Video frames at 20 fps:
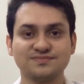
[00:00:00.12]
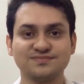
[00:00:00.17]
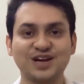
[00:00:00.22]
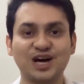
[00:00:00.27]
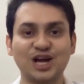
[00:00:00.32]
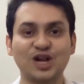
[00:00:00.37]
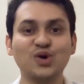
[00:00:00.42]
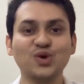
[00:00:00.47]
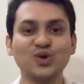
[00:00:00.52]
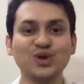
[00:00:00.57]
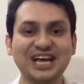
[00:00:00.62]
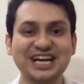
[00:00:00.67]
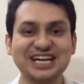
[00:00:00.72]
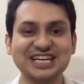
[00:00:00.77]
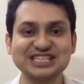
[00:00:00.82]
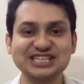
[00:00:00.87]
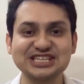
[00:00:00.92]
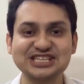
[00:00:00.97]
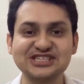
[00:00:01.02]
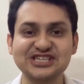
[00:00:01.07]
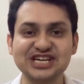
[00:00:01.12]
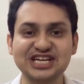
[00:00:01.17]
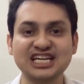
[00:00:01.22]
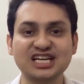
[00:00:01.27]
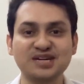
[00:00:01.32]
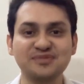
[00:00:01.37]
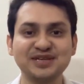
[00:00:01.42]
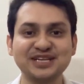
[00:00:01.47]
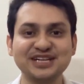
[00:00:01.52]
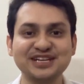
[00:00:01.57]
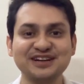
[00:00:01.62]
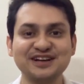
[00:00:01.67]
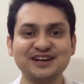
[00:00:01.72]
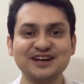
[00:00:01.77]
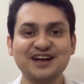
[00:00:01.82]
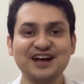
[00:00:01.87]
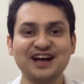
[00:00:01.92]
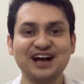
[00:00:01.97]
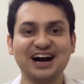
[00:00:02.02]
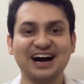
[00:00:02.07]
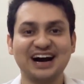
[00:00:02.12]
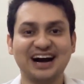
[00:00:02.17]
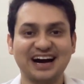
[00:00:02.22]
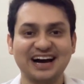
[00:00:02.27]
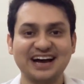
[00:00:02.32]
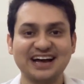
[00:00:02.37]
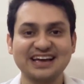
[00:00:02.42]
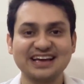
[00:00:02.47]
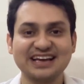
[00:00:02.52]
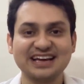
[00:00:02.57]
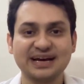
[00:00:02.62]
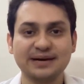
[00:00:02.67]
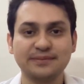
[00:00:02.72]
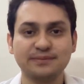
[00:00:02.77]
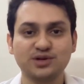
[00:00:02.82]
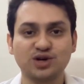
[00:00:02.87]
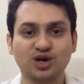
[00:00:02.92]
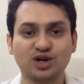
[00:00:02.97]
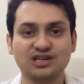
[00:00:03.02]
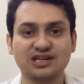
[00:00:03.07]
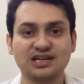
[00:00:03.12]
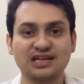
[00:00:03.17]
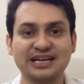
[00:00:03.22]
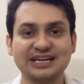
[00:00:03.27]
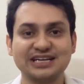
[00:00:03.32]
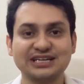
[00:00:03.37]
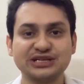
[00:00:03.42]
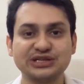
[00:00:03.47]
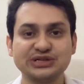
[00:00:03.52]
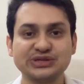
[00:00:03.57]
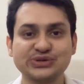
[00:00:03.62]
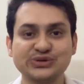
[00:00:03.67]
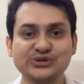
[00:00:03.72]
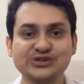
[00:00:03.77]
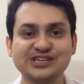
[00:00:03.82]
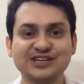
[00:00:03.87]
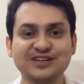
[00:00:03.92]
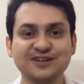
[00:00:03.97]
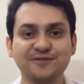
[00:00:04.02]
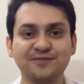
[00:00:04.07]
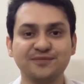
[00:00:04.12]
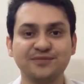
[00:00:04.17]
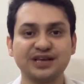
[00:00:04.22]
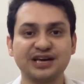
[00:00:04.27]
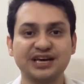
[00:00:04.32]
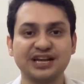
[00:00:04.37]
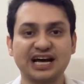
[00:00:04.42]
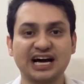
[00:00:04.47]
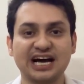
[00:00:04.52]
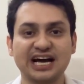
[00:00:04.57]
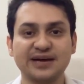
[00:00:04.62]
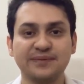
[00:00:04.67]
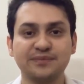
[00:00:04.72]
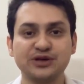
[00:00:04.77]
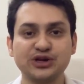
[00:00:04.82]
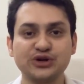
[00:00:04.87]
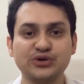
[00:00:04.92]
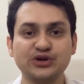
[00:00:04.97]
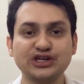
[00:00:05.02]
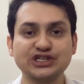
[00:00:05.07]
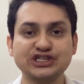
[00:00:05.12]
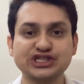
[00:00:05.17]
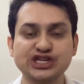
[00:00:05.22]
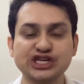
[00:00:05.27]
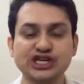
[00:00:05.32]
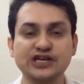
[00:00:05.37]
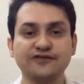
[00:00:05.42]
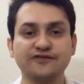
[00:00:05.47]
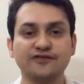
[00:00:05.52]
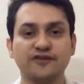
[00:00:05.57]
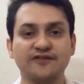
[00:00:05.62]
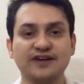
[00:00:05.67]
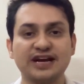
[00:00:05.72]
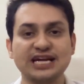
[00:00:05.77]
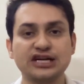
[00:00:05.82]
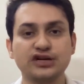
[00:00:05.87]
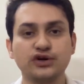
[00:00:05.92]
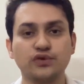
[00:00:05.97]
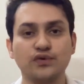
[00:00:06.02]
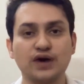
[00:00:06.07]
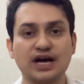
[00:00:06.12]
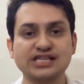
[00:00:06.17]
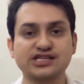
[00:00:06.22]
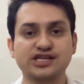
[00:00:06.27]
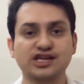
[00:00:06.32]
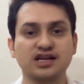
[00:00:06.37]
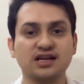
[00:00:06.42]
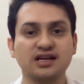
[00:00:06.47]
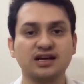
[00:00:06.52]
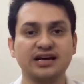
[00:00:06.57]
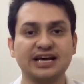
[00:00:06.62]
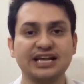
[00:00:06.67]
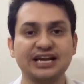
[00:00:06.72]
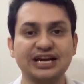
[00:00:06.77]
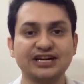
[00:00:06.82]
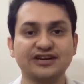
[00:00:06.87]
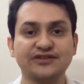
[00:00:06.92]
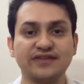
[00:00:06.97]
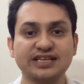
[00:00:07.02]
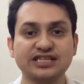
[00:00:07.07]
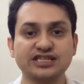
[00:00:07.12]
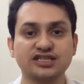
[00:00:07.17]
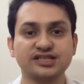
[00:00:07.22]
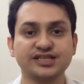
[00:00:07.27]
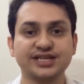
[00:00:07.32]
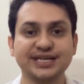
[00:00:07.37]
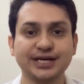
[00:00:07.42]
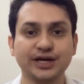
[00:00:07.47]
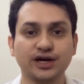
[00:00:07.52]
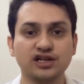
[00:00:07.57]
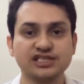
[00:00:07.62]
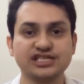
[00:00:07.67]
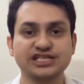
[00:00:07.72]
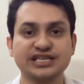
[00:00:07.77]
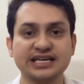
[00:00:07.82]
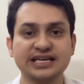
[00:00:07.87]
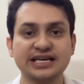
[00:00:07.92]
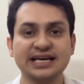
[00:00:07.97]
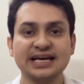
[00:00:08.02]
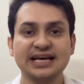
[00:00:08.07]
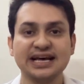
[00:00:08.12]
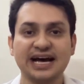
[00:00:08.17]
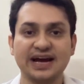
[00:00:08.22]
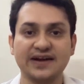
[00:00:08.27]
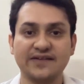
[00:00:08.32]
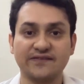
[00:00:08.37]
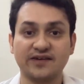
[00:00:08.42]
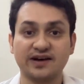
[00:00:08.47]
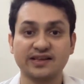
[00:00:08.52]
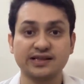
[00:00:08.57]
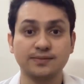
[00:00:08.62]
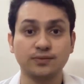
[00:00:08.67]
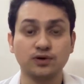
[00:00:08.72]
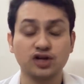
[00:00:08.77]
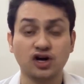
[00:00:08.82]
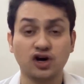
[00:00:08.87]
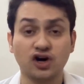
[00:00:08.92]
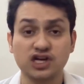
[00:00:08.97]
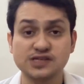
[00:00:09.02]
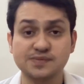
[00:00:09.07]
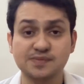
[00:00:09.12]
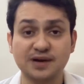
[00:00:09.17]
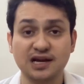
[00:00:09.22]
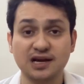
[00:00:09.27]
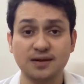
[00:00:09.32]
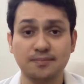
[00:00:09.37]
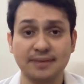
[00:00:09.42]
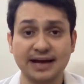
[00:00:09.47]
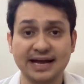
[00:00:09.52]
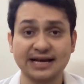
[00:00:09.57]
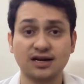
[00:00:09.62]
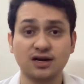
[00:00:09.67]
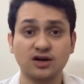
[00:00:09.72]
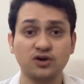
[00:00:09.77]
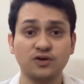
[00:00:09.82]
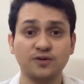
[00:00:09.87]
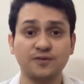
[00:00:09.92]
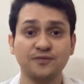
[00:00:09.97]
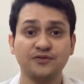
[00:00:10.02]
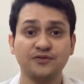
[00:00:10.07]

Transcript: Hello, ladies and gentlemen. I am Dr. Lenon DSouza, and I am the Unit Chief of Endovascular and Interventional Radiology at Father Muller Hospital, Mangalore.